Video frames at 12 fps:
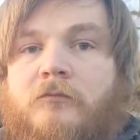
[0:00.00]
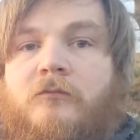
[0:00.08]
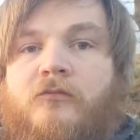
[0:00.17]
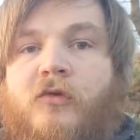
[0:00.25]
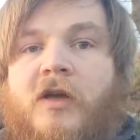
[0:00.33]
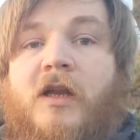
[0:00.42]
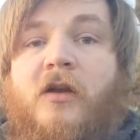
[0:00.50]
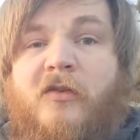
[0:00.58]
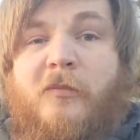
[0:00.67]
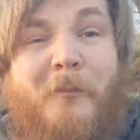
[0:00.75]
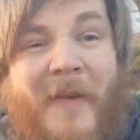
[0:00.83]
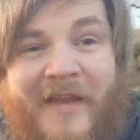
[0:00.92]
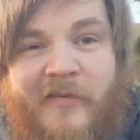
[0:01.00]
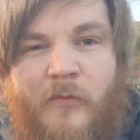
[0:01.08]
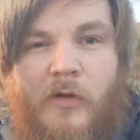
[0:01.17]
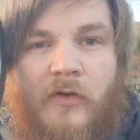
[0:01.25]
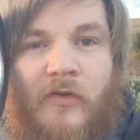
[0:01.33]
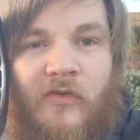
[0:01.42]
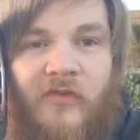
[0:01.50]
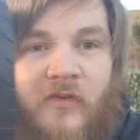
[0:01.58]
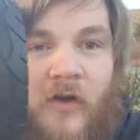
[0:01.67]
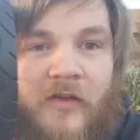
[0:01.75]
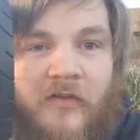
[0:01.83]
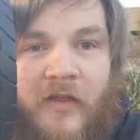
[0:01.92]
Really nice, massive. Look at the
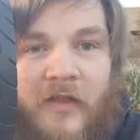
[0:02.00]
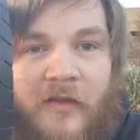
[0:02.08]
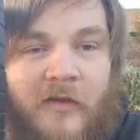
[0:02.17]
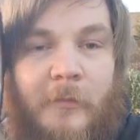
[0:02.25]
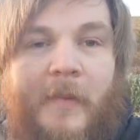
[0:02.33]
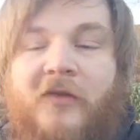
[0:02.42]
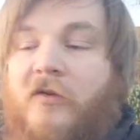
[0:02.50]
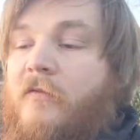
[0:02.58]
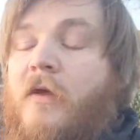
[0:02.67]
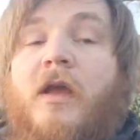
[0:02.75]
sides of that thing, it's massive.